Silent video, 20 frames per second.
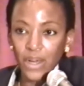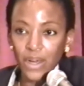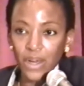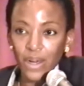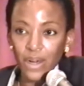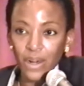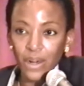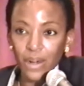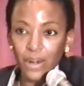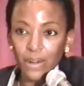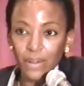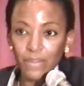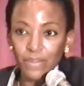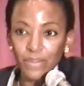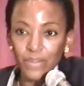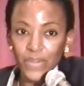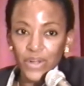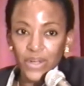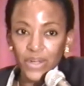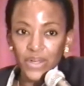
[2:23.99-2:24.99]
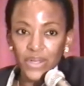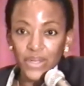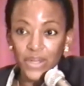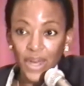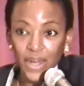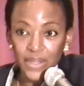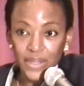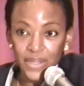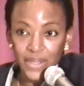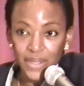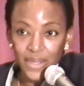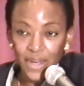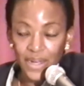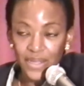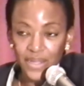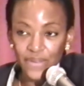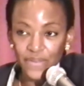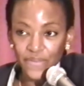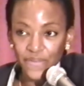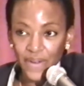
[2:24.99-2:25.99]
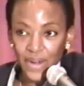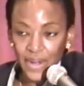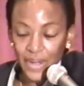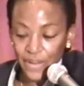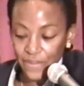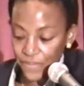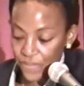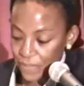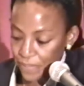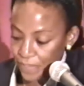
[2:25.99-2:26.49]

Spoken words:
in 1995.